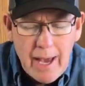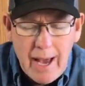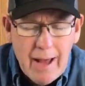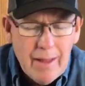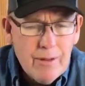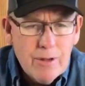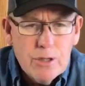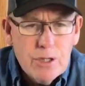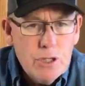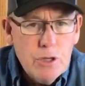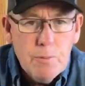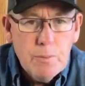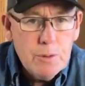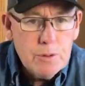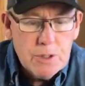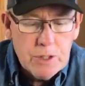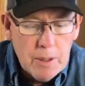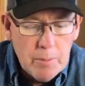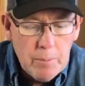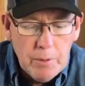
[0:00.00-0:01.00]
So yeah, they're
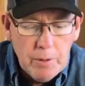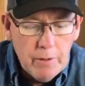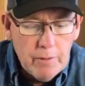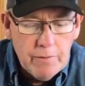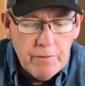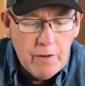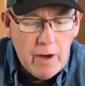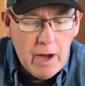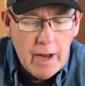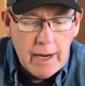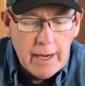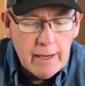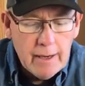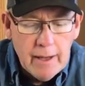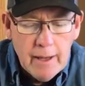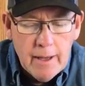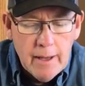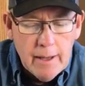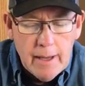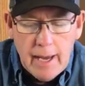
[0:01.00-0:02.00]
super simple to
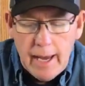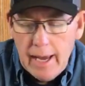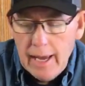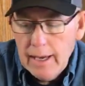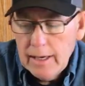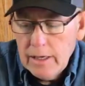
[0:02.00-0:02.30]
find.